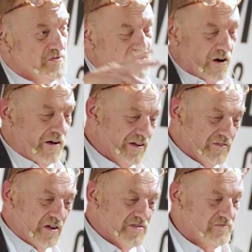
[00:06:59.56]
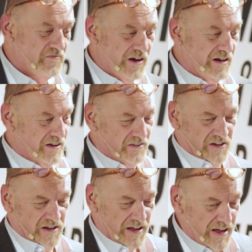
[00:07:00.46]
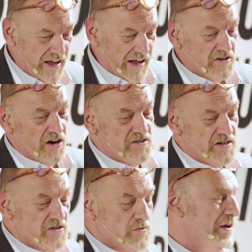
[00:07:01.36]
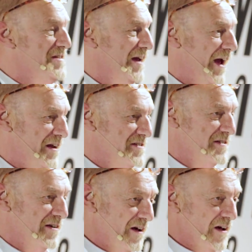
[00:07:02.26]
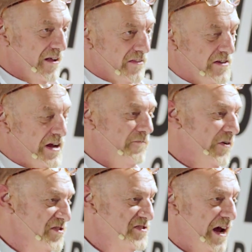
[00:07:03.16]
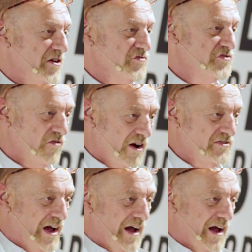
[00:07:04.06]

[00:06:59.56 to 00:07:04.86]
was growing as freely as they. In 1928, the first Dangerous Drugs